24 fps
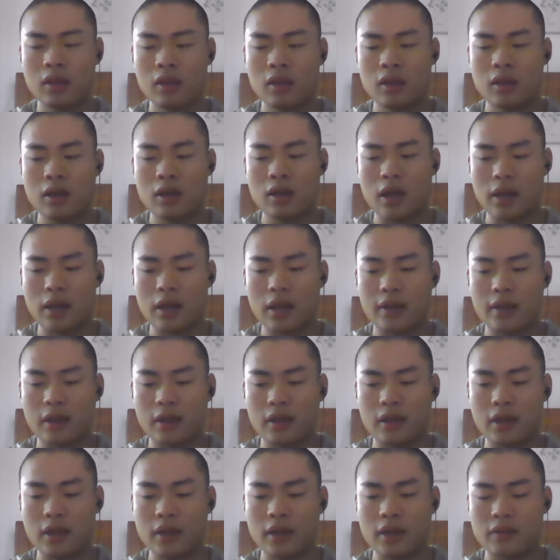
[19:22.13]
I can
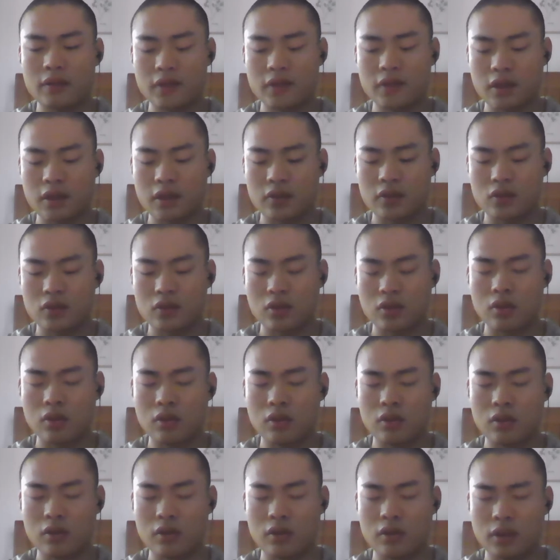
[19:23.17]
link this
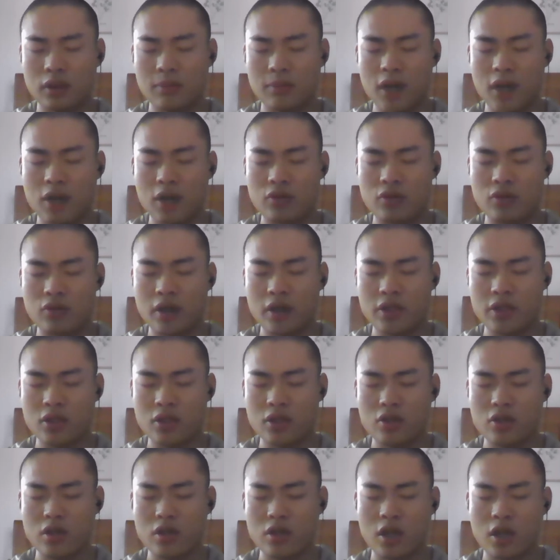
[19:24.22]
to in my
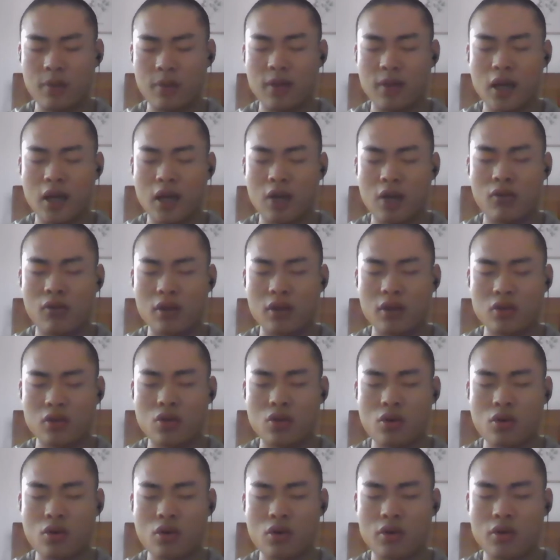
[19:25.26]
relationship. I want to
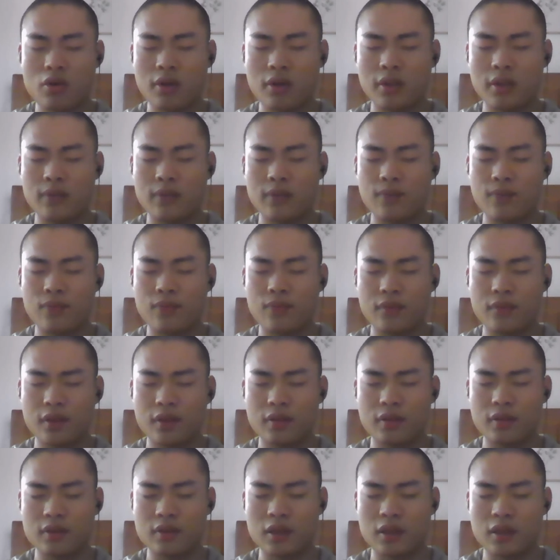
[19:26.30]
query
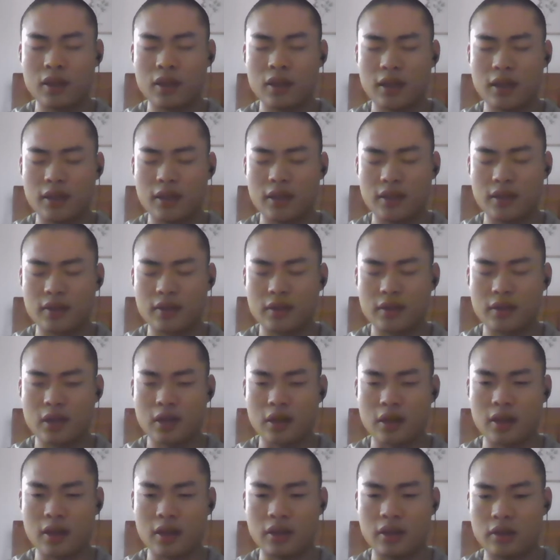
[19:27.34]
the latest
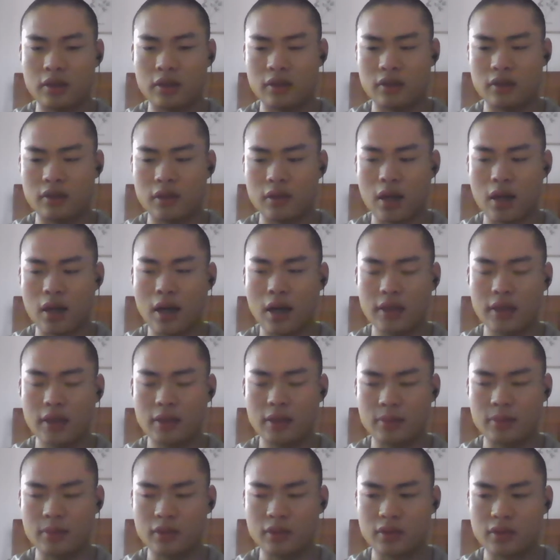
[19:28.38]
10
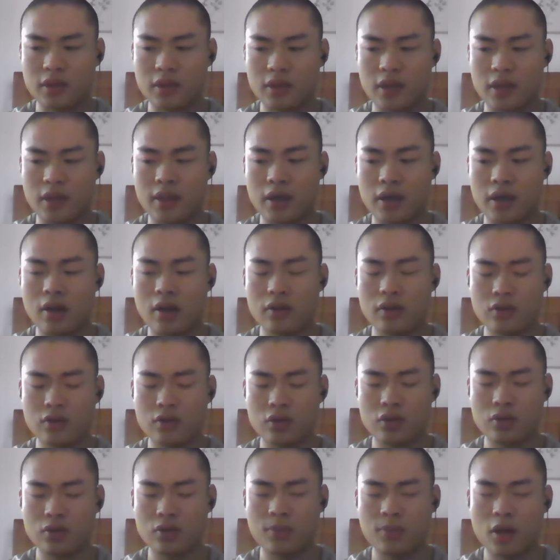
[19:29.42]
items. I can
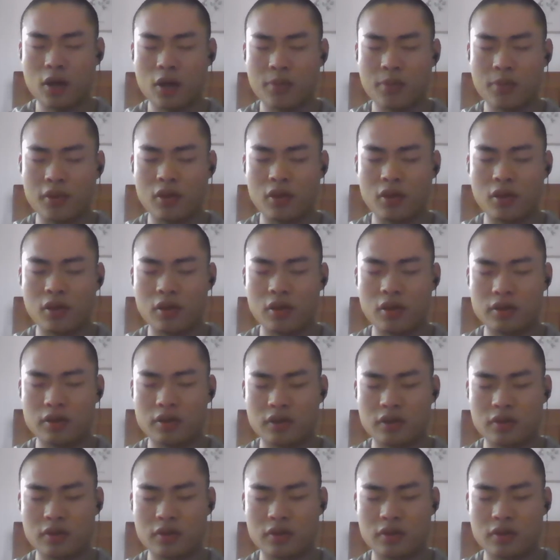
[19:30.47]
also populate